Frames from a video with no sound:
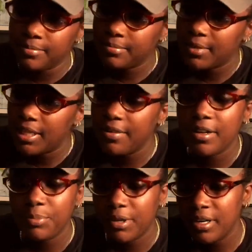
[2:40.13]
them. I never
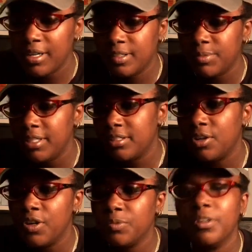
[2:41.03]
had a pair of SBs. I
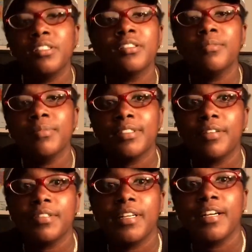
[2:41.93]
always wanted some since
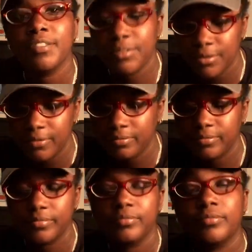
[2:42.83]
I was in high school.
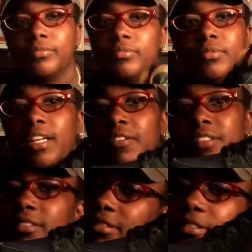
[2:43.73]
And that
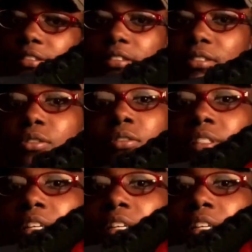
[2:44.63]
was a long